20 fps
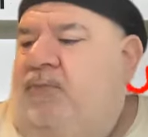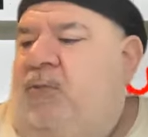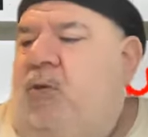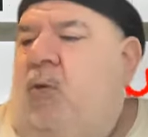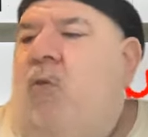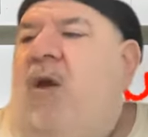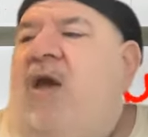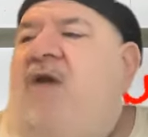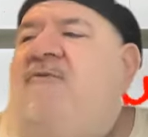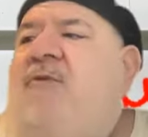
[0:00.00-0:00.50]
The
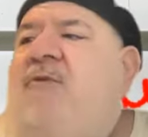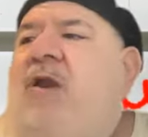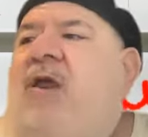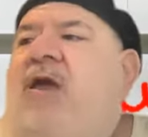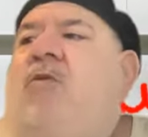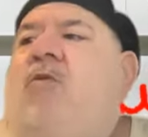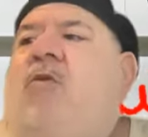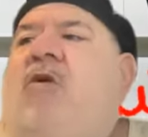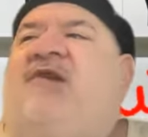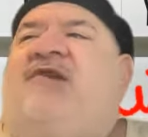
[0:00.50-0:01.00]

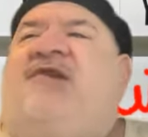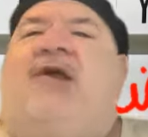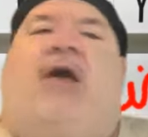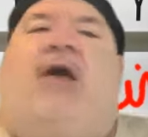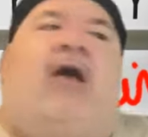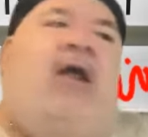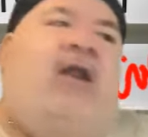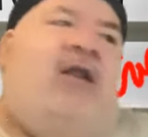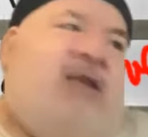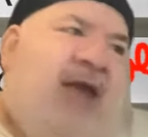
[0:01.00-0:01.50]
Waverly was
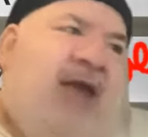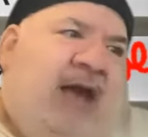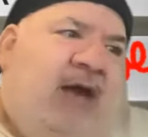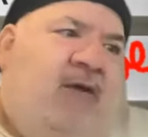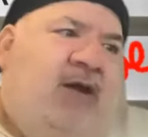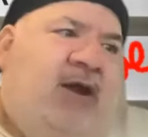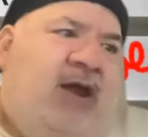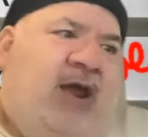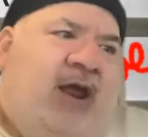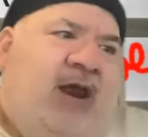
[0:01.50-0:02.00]

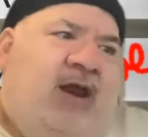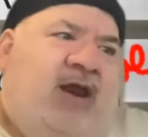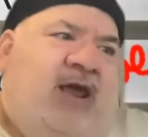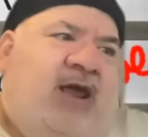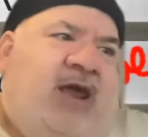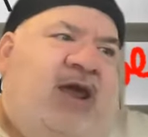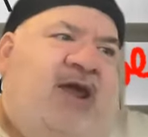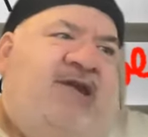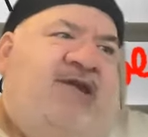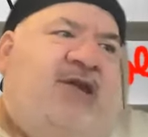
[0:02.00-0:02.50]
down in
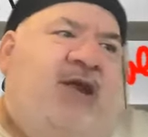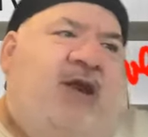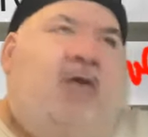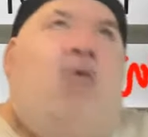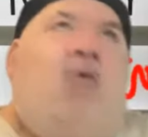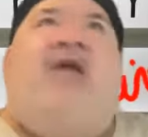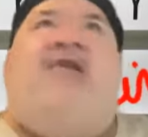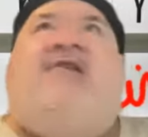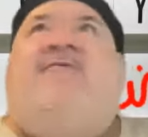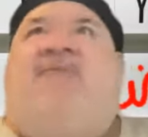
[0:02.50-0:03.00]
the
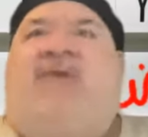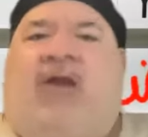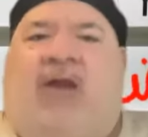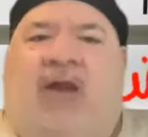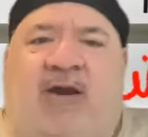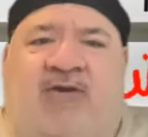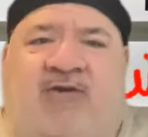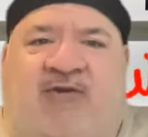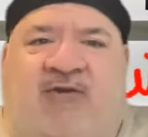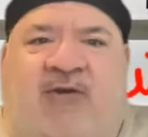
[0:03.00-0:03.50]
West
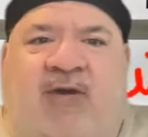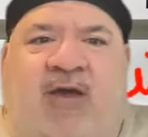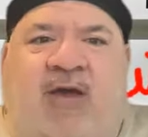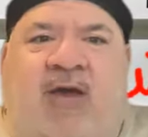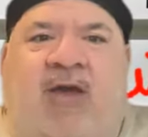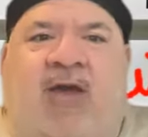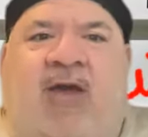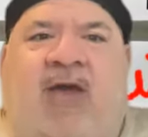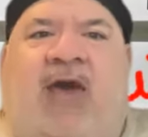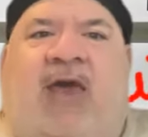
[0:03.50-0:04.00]
Village,
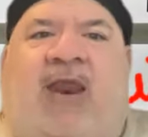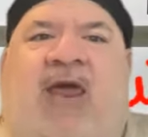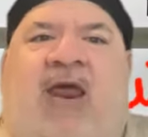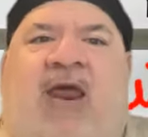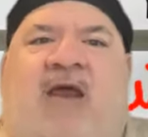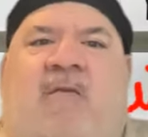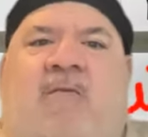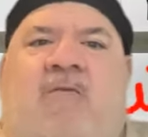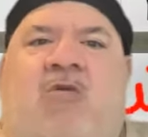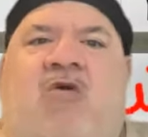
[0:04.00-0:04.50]
and
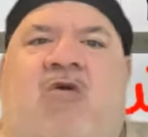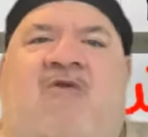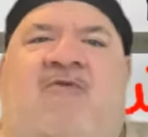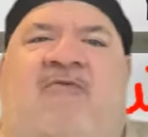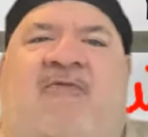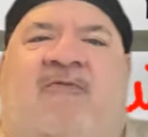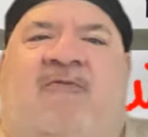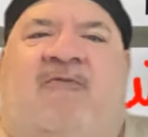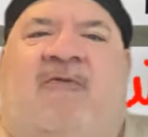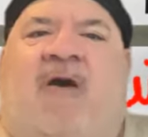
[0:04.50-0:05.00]
then it
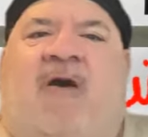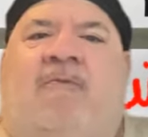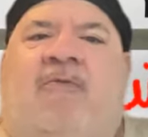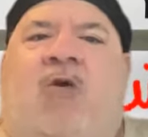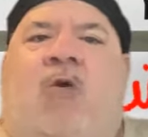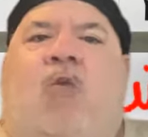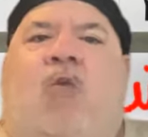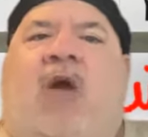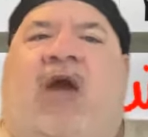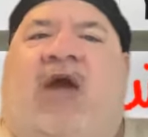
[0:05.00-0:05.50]
moved from
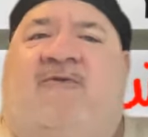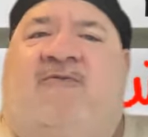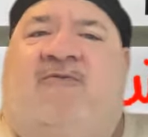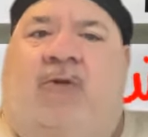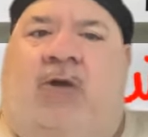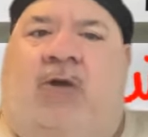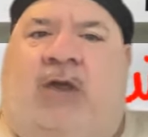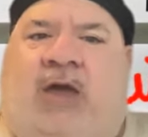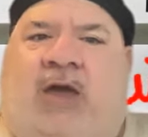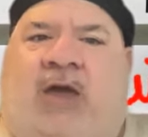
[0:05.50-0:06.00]
the
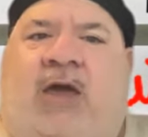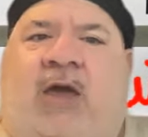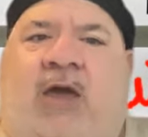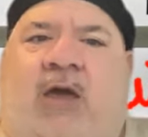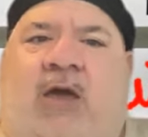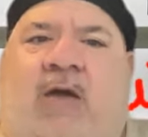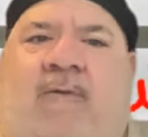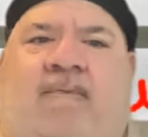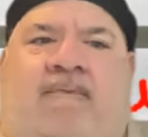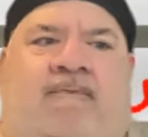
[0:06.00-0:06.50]
Waverly
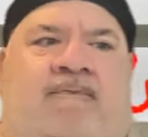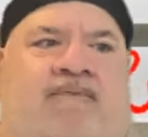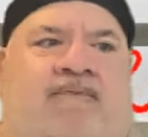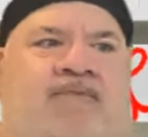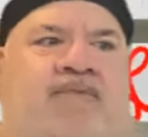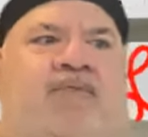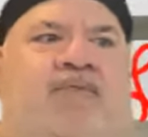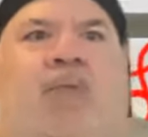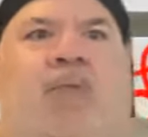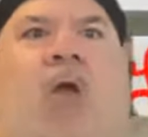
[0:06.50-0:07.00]

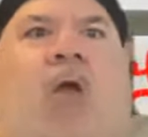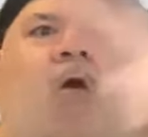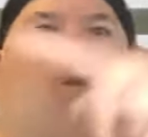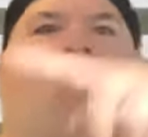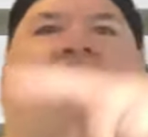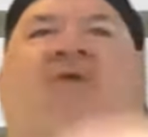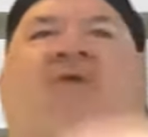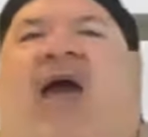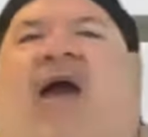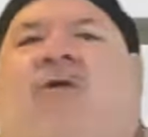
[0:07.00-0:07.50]

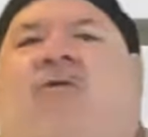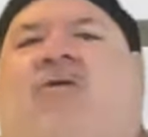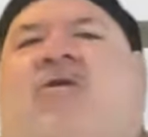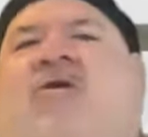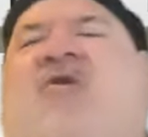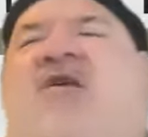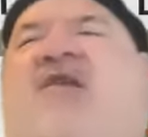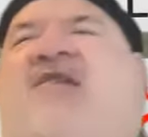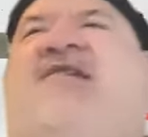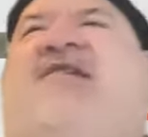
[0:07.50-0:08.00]
out
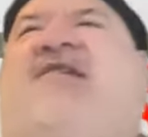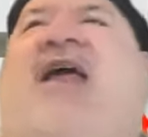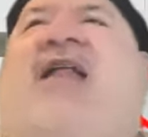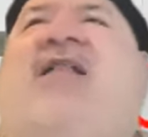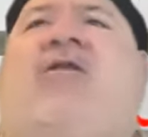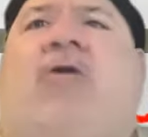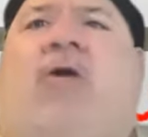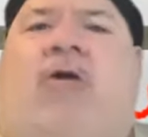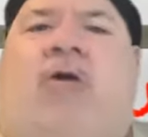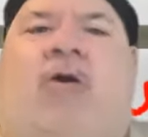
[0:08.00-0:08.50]
to the
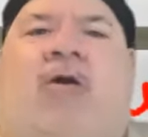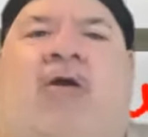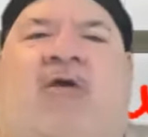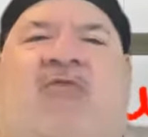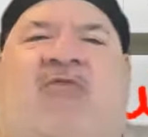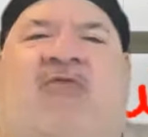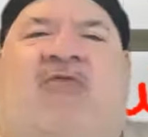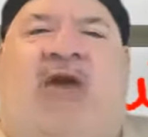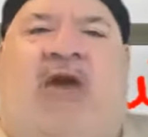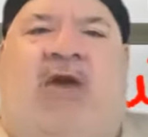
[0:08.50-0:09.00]
Center
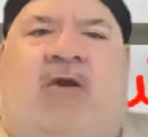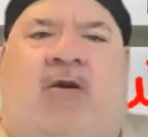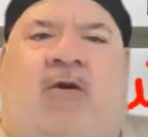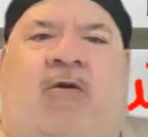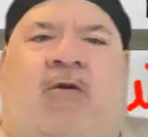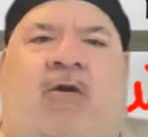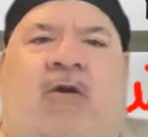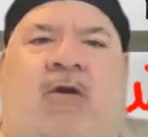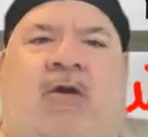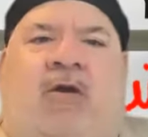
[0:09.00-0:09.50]

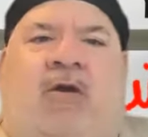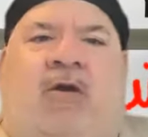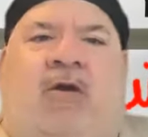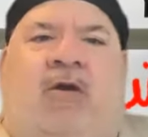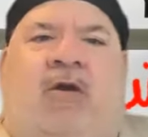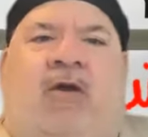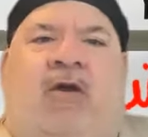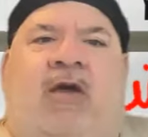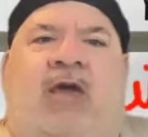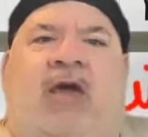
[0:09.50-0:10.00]
Theater
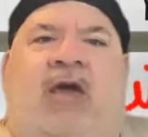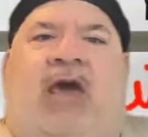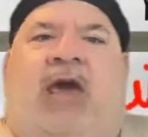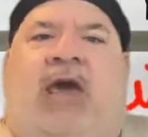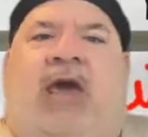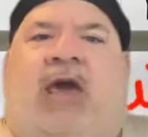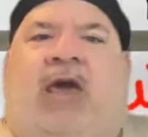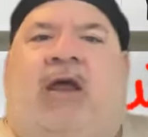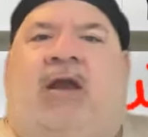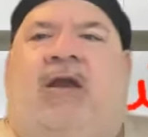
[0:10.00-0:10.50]

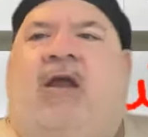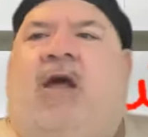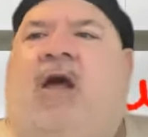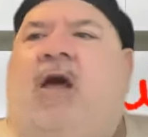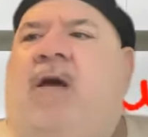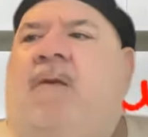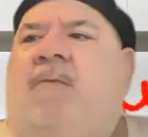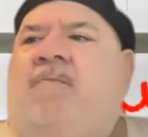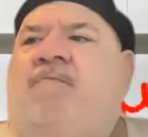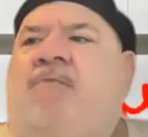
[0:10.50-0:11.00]

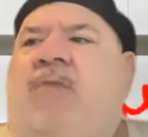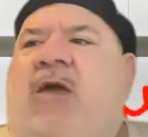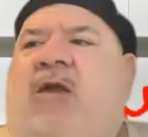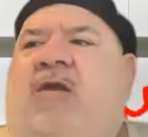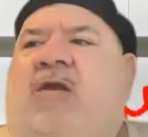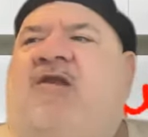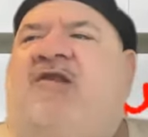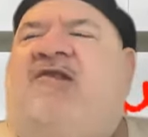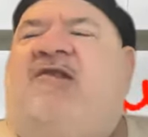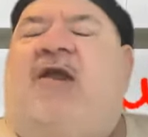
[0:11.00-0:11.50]

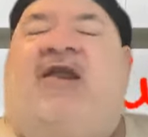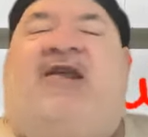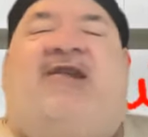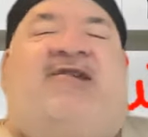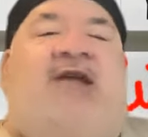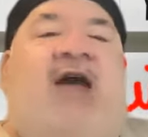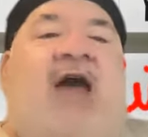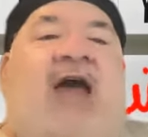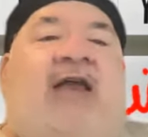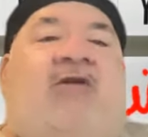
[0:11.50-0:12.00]
in
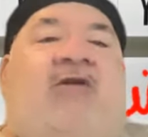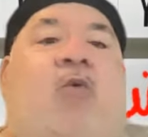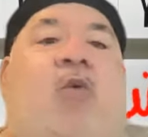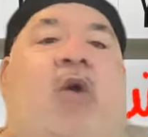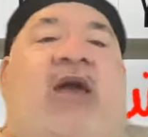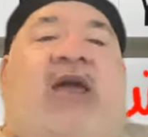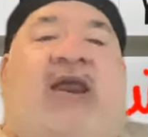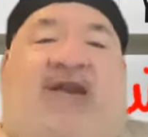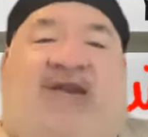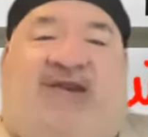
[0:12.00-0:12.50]
Sunnyside,
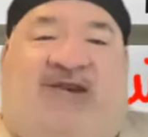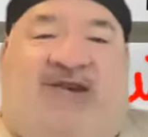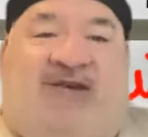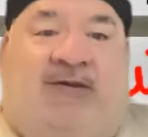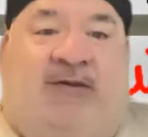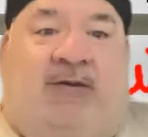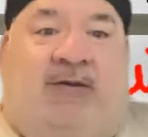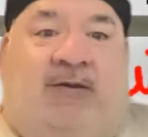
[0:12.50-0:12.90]
Queens.